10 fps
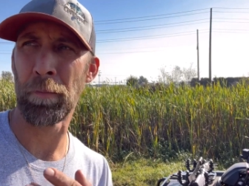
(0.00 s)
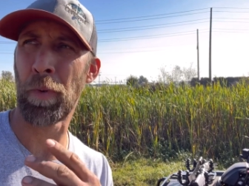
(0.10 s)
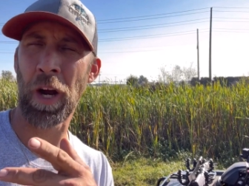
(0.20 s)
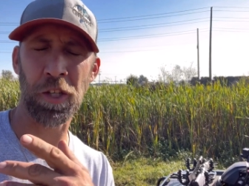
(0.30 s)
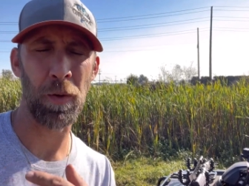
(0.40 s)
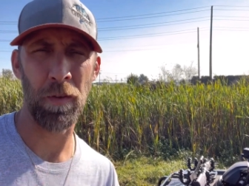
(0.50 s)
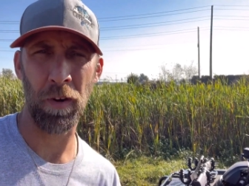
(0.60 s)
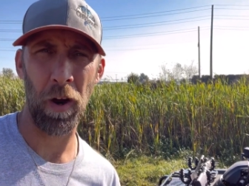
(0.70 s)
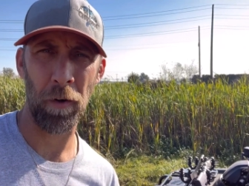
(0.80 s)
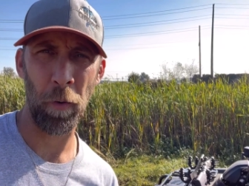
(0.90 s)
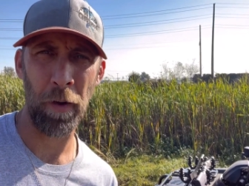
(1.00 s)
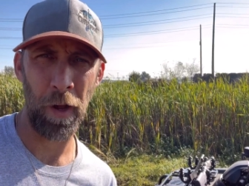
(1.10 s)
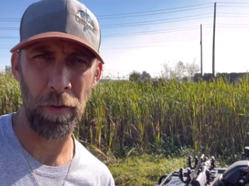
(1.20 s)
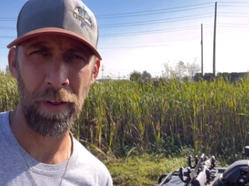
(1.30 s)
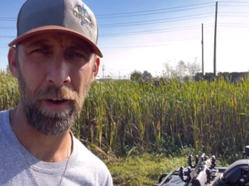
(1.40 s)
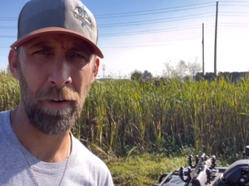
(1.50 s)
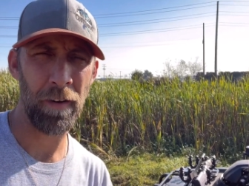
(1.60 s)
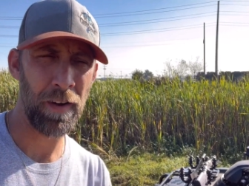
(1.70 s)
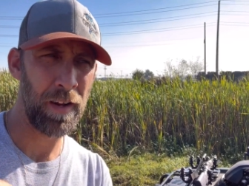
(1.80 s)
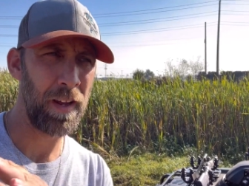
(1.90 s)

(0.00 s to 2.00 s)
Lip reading: brush that we've got growing out there,